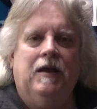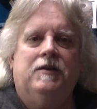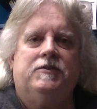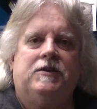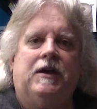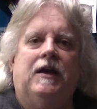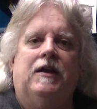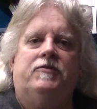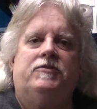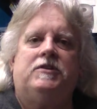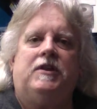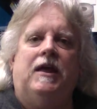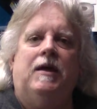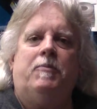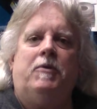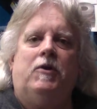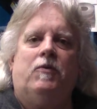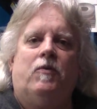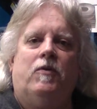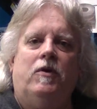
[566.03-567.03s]
It's kind of a
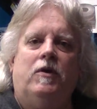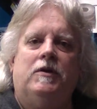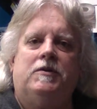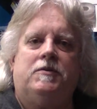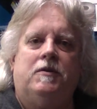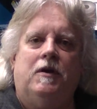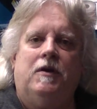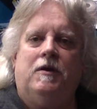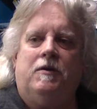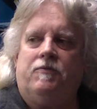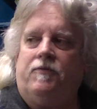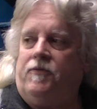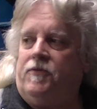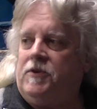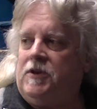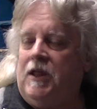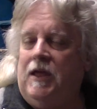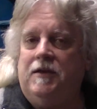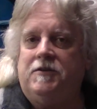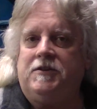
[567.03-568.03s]
slap in the wrist,
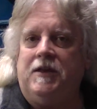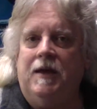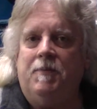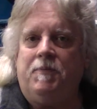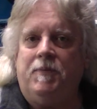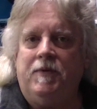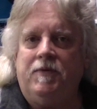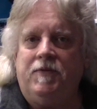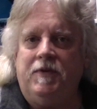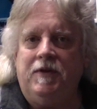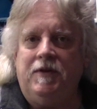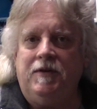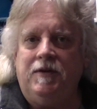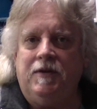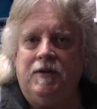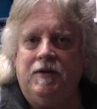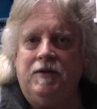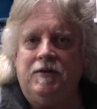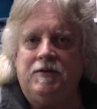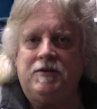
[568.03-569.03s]
uh, slap of
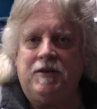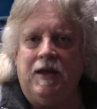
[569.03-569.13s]
the uh,